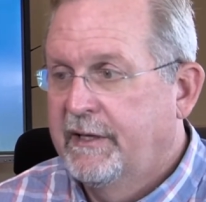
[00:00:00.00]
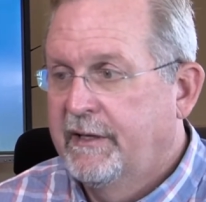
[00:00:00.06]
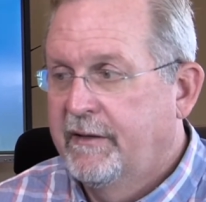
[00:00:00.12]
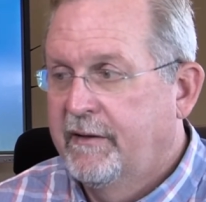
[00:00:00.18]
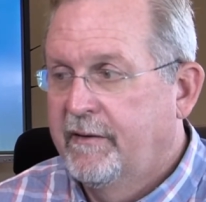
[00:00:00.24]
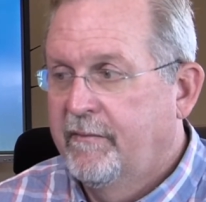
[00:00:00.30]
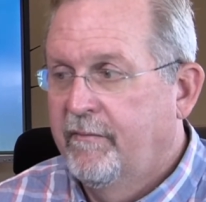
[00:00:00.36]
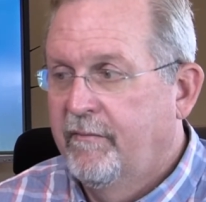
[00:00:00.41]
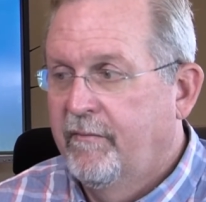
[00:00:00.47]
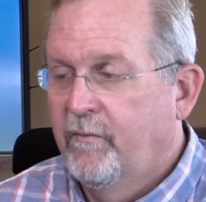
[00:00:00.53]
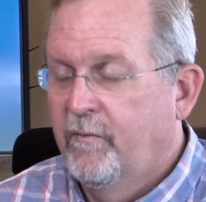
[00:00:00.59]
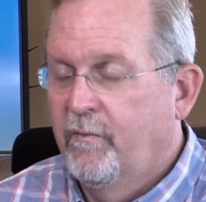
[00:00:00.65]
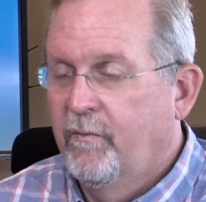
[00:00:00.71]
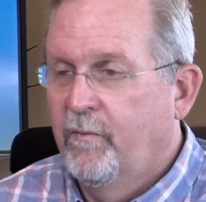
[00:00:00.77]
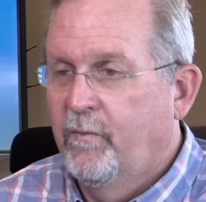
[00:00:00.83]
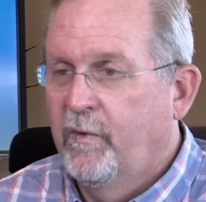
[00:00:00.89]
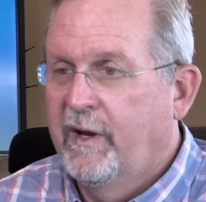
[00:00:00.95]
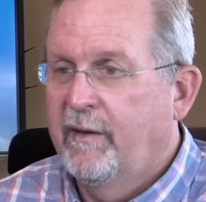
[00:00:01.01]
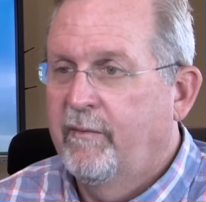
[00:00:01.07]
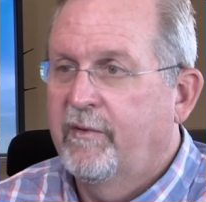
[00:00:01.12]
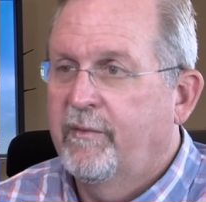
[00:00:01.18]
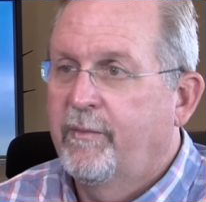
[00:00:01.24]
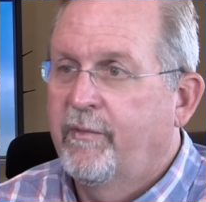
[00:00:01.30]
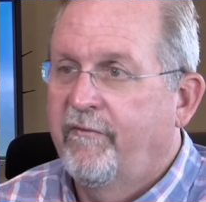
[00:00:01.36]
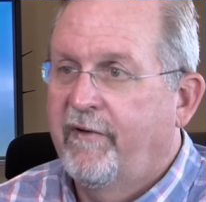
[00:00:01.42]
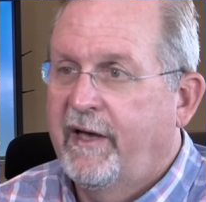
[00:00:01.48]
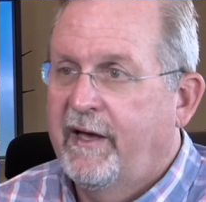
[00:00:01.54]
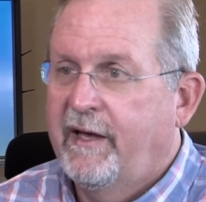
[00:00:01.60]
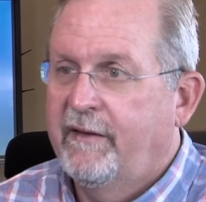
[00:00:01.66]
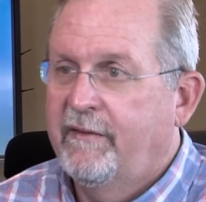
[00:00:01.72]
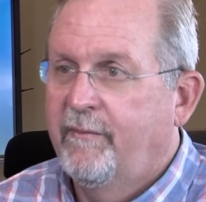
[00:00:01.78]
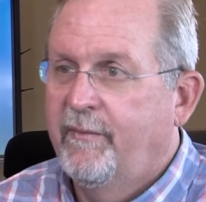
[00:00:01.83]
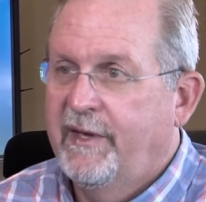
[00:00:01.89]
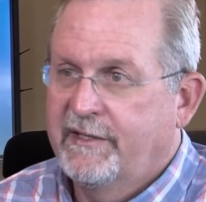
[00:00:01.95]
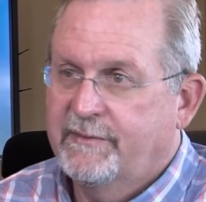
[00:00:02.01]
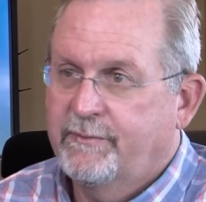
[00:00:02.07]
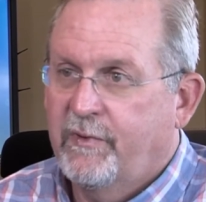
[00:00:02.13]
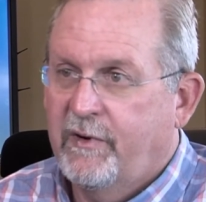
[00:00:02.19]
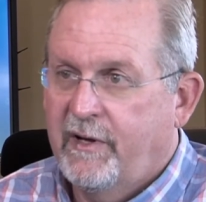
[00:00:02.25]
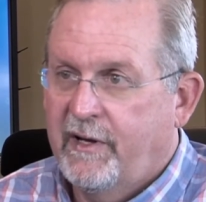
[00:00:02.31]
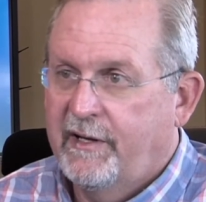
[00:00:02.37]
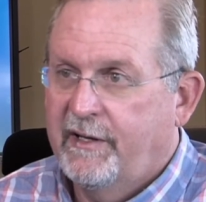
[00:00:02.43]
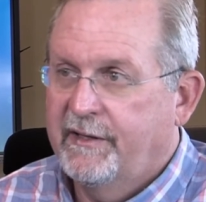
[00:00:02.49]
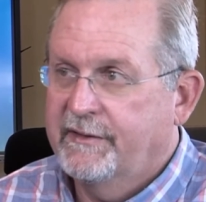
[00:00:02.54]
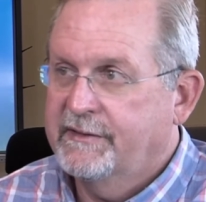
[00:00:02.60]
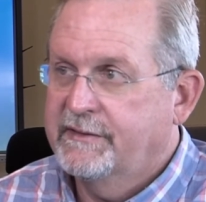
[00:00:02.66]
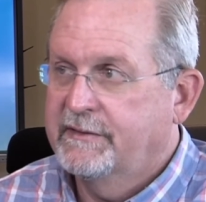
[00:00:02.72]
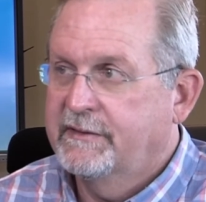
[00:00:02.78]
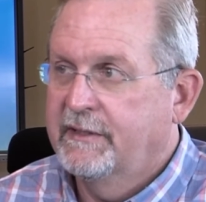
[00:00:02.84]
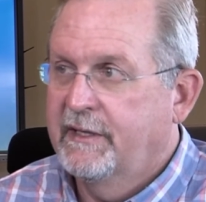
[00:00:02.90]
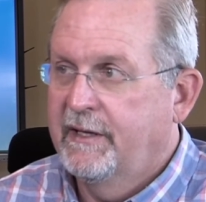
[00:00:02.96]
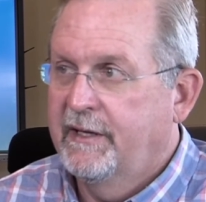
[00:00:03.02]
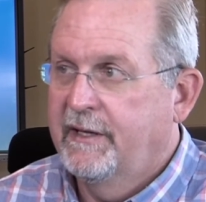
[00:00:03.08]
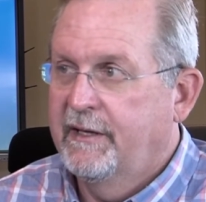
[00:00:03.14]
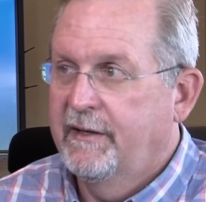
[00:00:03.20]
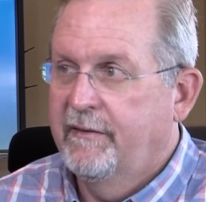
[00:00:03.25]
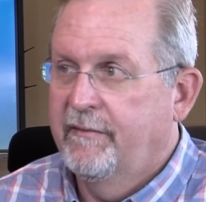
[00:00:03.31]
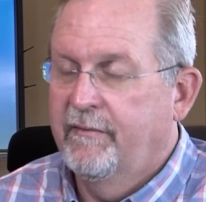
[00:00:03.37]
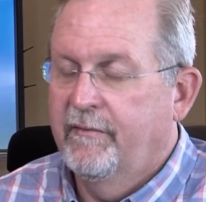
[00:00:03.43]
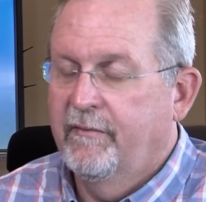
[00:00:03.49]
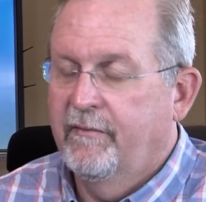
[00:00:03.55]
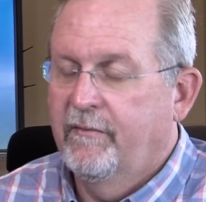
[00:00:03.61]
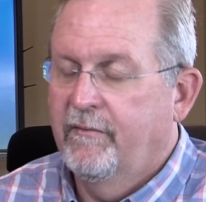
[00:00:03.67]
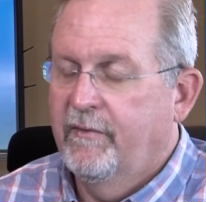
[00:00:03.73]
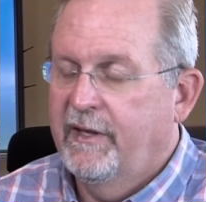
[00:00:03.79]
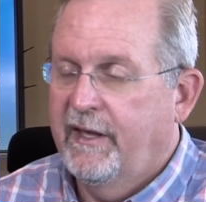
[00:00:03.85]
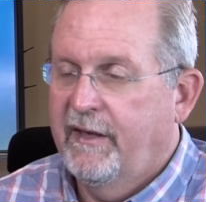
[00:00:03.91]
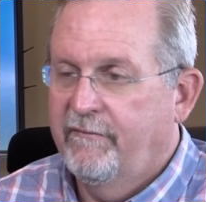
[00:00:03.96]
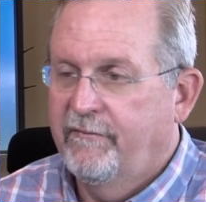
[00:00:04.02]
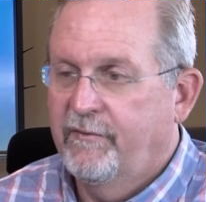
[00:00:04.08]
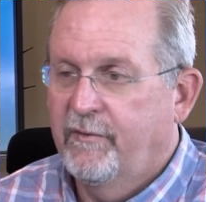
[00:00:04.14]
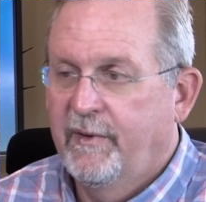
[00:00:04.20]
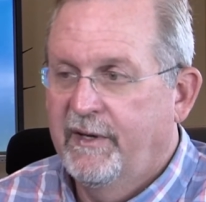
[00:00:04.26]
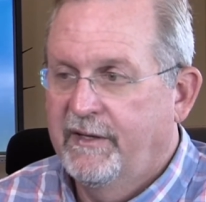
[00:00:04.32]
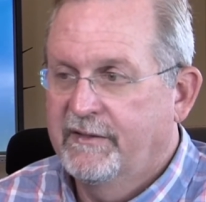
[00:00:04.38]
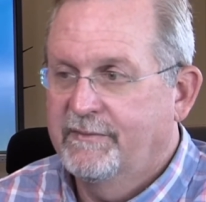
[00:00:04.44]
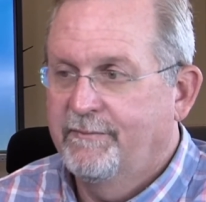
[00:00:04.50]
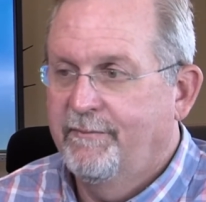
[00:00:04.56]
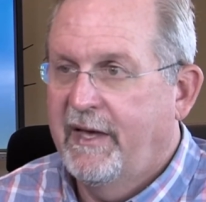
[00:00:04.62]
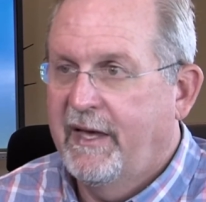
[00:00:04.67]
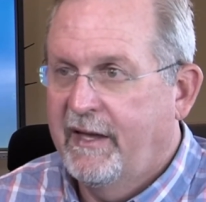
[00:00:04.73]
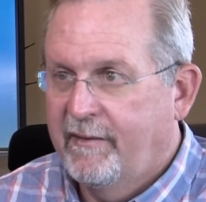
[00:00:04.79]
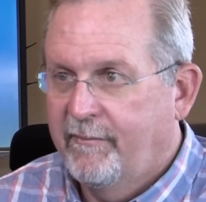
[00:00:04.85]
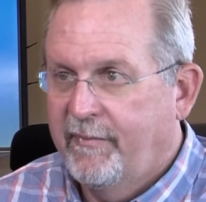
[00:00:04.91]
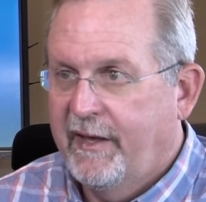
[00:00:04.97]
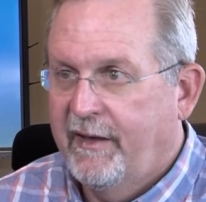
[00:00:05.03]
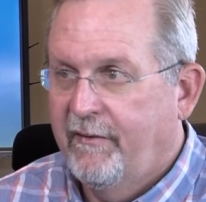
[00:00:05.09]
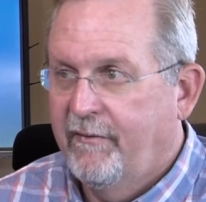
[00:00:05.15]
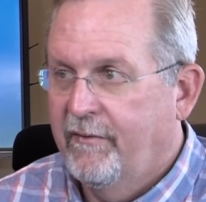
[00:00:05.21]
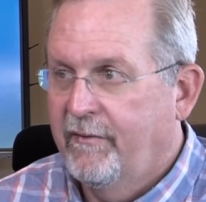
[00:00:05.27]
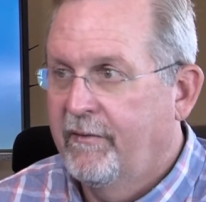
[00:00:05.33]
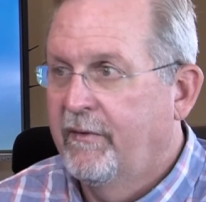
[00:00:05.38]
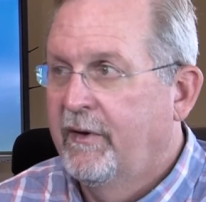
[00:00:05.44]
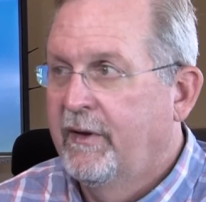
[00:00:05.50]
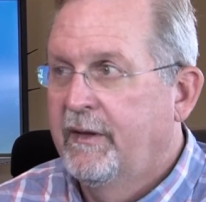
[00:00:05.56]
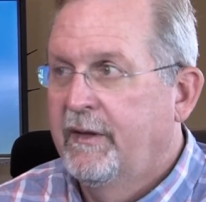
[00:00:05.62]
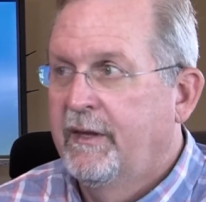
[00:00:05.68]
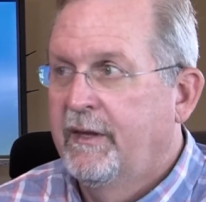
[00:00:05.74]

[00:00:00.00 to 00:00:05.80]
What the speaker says: We're able to provide the best products. We have tremendous buying power.